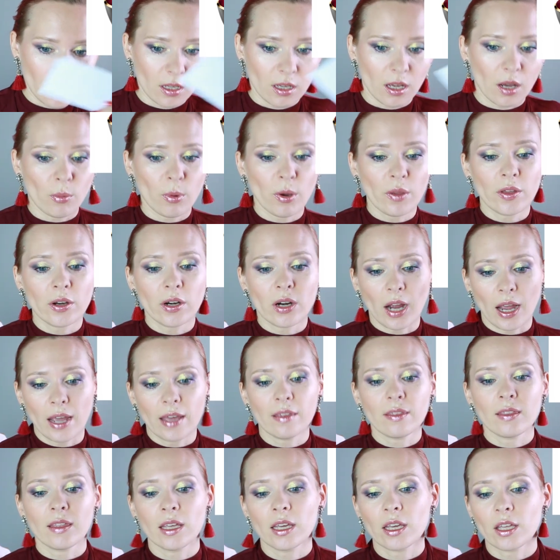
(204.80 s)
However,
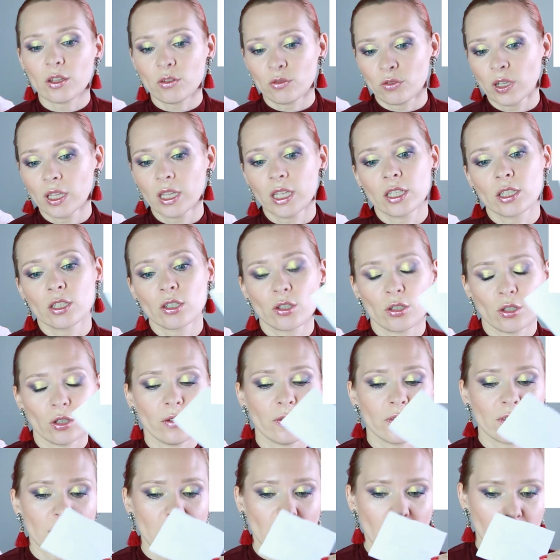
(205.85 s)
I think it really
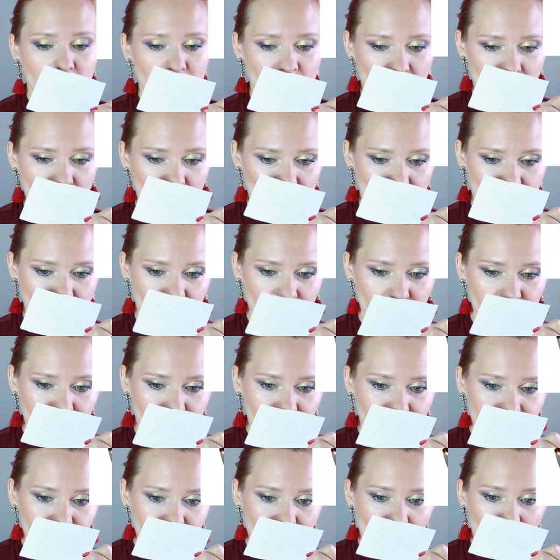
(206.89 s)
deserves some attention.
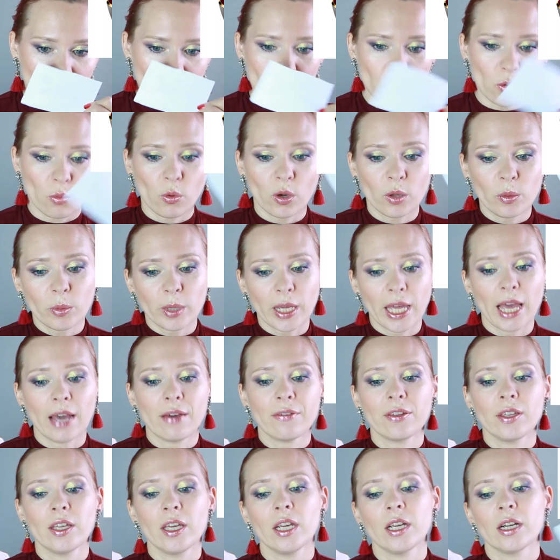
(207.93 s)
So what we
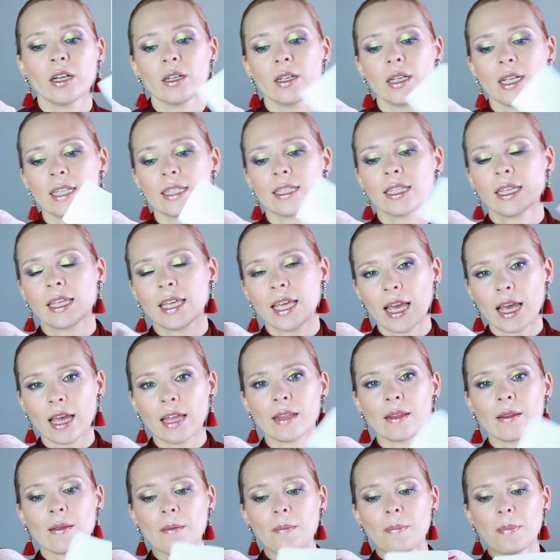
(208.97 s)
have here is,
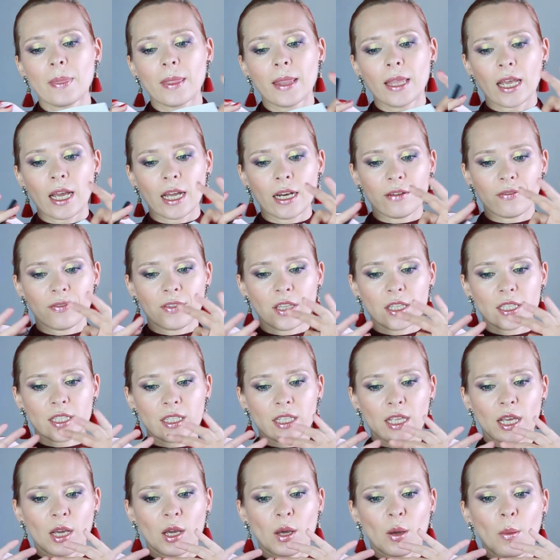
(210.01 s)
again, kind of
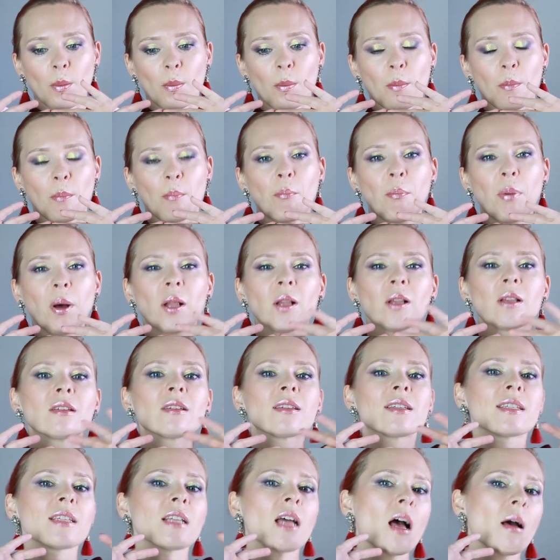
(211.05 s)
this like
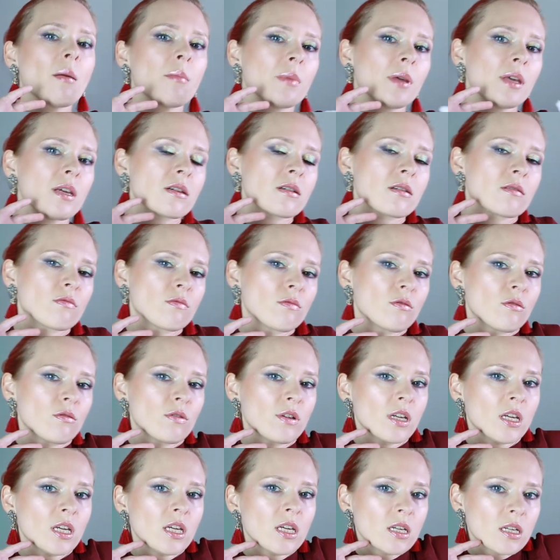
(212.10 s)
balsamic
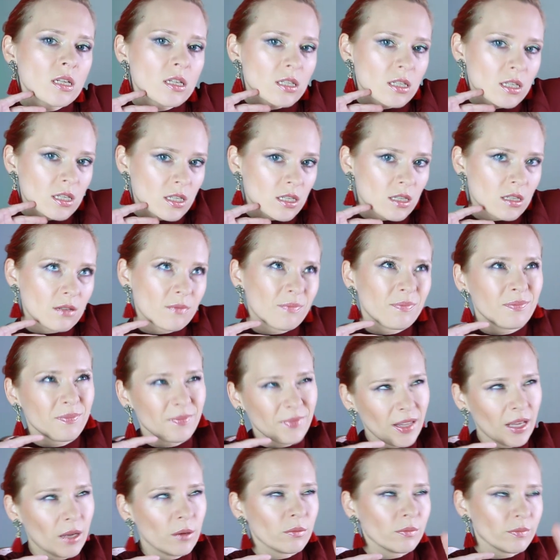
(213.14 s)
woody, it's
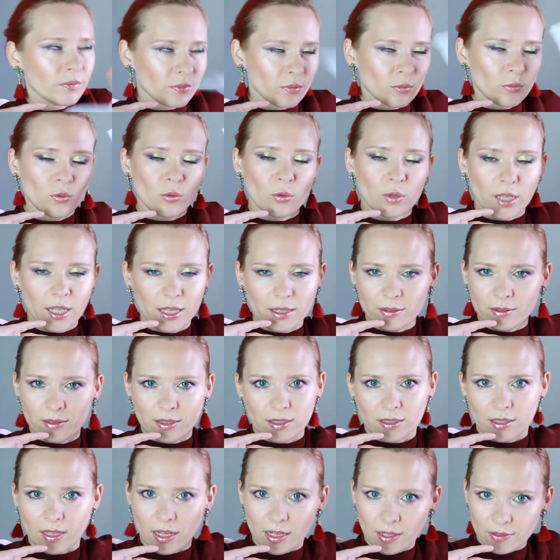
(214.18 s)

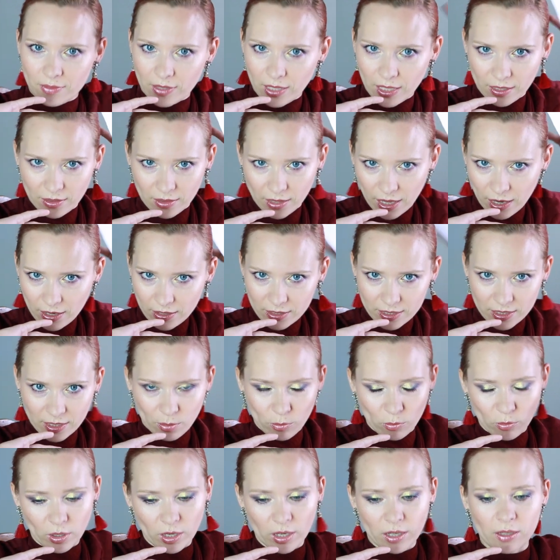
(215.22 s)
kind of like there
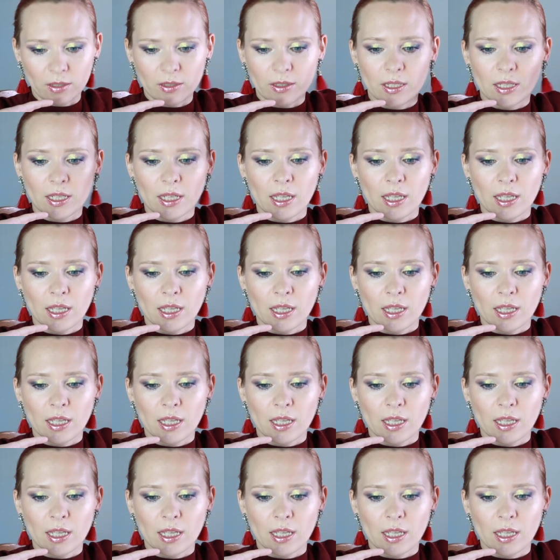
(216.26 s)
somewhere